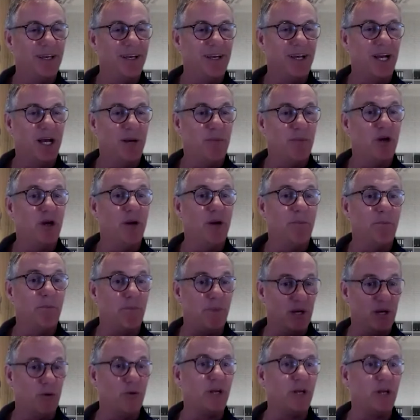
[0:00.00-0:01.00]
um, and
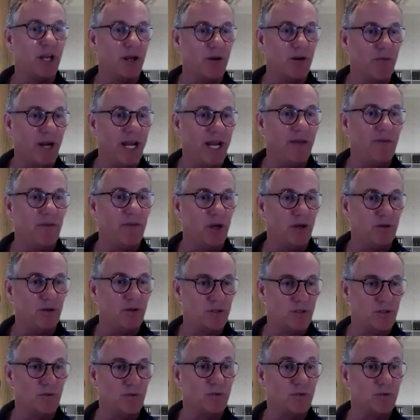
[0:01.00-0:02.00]
building around those
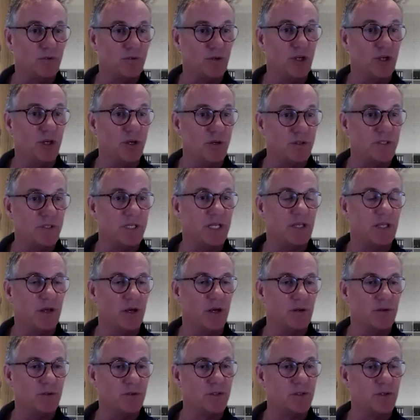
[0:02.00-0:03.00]
tools or using
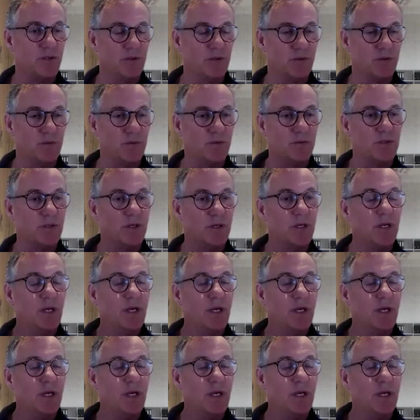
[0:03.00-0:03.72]
those tools